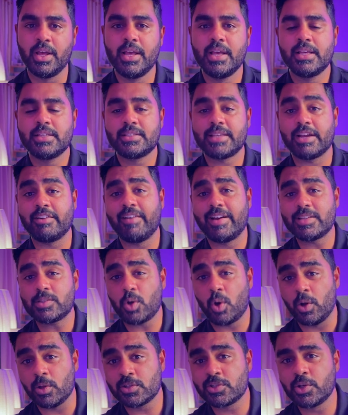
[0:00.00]
Segwise
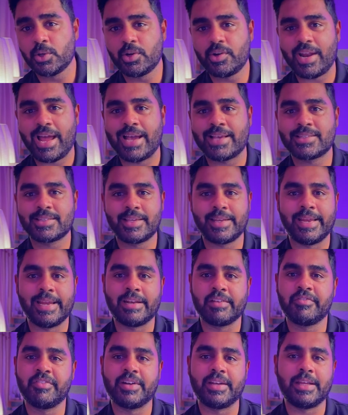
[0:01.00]
also tracks
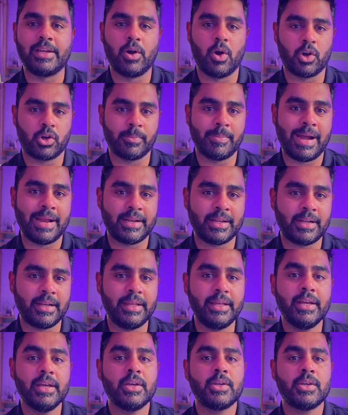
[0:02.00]
creative fatigue automatically,